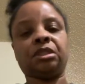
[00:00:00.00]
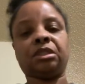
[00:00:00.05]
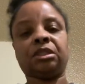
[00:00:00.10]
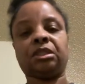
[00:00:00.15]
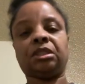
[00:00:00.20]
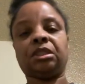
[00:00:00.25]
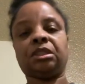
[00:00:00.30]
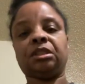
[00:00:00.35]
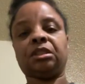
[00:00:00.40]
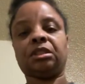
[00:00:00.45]

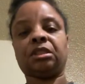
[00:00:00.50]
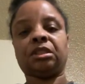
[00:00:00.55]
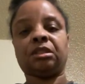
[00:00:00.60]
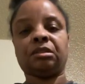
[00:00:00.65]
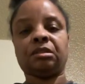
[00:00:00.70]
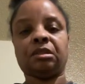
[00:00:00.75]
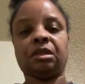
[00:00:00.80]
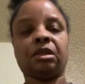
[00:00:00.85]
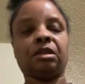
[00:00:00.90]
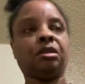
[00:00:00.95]
seeds
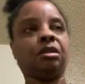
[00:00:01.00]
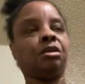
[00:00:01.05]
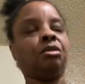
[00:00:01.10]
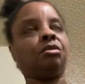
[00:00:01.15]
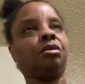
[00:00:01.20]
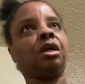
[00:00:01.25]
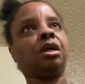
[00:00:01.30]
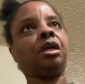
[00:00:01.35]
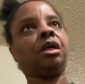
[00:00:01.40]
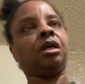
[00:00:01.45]
and you
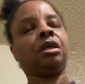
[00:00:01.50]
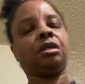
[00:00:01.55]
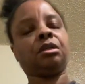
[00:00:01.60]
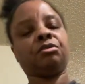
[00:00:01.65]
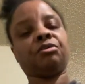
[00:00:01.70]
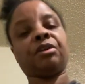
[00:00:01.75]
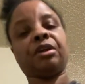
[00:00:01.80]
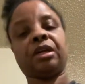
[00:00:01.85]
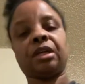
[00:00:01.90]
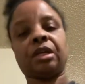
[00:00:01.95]
can't
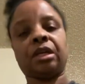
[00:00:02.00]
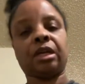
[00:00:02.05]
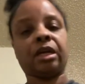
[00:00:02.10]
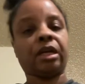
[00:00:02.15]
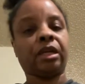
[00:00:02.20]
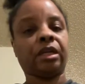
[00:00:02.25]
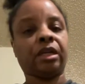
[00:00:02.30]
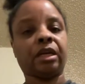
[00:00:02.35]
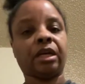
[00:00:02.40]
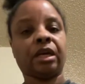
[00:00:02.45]
drink it
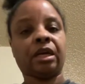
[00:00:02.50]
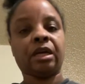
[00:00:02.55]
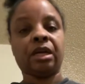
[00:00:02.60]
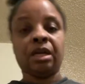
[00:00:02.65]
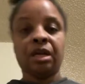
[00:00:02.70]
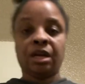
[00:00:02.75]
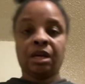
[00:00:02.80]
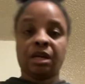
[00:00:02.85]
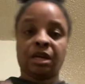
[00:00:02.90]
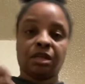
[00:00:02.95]
like that,
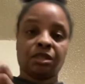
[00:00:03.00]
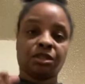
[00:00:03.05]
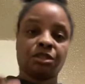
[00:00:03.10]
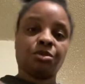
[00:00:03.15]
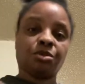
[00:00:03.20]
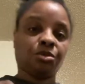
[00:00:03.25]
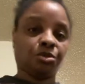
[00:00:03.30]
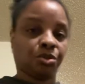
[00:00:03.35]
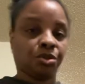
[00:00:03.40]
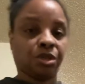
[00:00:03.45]
I
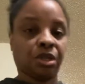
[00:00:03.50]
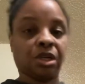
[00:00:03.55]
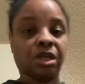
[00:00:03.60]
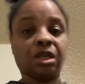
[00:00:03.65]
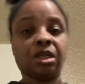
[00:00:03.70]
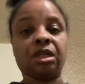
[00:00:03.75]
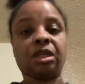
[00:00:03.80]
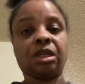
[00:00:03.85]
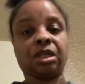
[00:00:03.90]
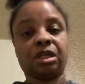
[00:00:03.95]
showed you the
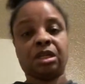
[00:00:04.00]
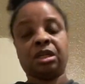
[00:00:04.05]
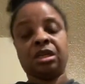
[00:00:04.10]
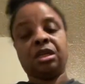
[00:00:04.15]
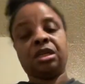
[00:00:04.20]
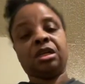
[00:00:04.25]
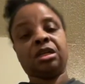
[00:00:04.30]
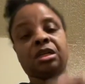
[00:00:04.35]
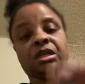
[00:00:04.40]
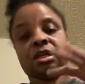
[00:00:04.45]
honey.
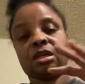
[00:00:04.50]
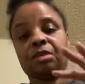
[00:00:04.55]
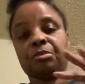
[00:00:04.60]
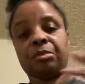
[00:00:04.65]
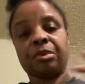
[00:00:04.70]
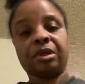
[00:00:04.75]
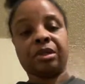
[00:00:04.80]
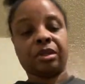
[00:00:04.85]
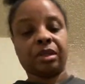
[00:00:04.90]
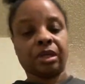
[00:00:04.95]
Get a
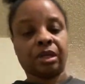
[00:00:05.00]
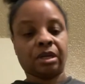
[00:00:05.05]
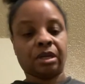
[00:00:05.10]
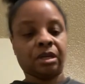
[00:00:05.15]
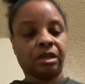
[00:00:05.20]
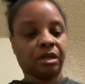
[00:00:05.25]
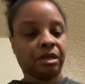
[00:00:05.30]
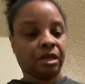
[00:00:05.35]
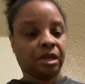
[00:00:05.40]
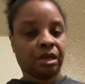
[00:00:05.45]
big thing of
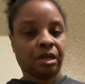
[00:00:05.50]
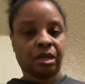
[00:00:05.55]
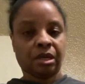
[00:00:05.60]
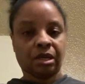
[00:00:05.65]
honey.